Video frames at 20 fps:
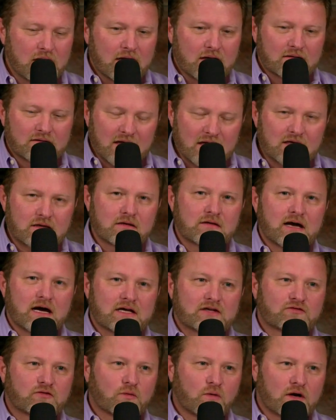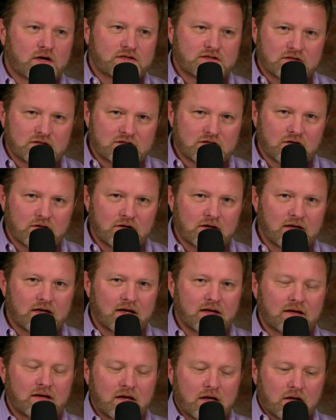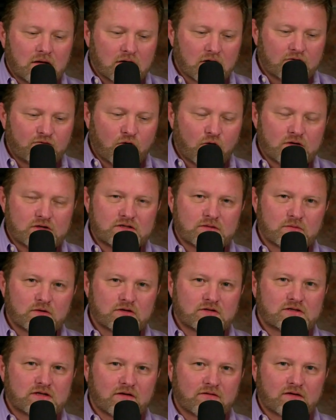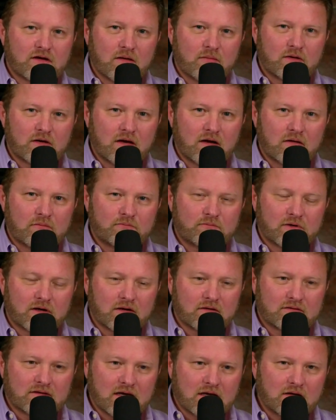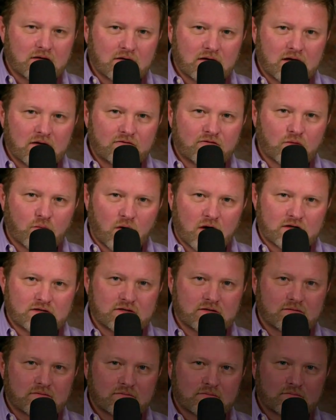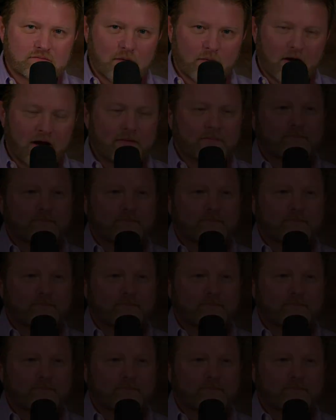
thank you guys for watching, tuning in. Look forward to some new stuff coming up. Thank you again for watching. Bye-bye.